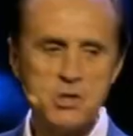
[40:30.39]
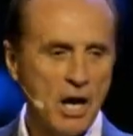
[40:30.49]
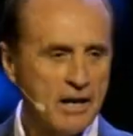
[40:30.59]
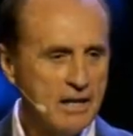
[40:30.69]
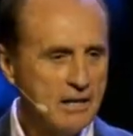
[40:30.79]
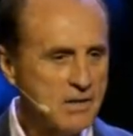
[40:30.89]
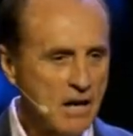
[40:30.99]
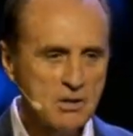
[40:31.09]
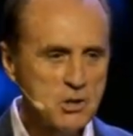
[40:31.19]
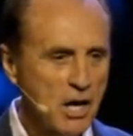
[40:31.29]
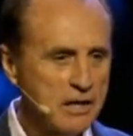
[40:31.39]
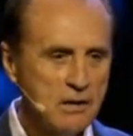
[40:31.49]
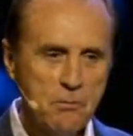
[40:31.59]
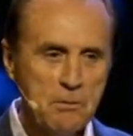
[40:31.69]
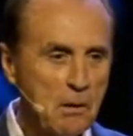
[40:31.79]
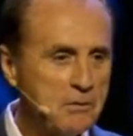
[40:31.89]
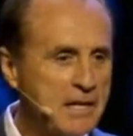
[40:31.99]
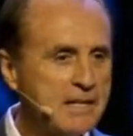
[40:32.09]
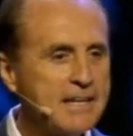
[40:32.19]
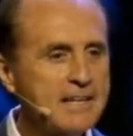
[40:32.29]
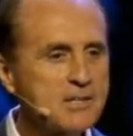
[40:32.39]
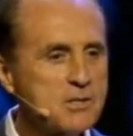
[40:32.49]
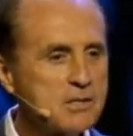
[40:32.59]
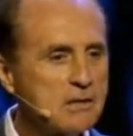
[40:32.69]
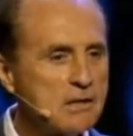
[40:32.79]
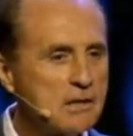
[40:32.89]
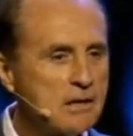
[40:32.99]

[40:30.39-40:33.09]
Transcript: Johnny, Dr. Johnny, we won't need a dentist.